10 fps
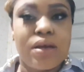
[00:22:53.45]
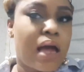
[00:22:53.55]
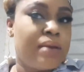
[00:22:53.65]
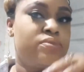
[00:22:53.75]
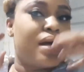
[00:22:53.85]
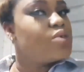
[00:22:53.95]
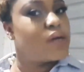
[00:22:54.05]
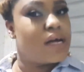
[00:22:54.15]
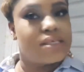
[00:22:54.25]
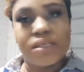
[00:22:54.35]
and as you
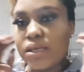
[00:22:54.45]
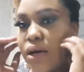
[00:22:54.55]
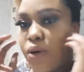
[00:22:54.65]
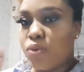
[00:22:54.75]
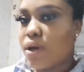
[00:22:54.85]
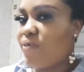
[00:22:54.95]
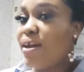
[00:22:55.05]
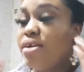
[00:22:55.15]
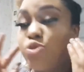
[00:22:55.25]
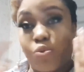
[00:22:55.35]
can see now i've
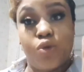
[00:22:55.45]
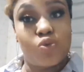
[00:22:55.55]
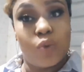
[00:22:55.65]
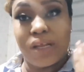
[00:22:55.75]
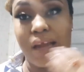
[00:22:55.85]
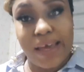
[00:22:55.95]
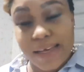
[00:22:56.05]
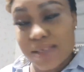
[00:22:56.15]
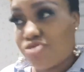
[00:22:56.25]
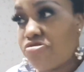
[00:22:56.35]
added so much weight like
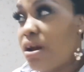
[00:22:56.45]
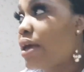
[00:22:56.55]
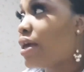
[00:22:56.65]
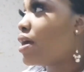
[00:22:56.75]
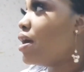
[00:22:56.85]
extra like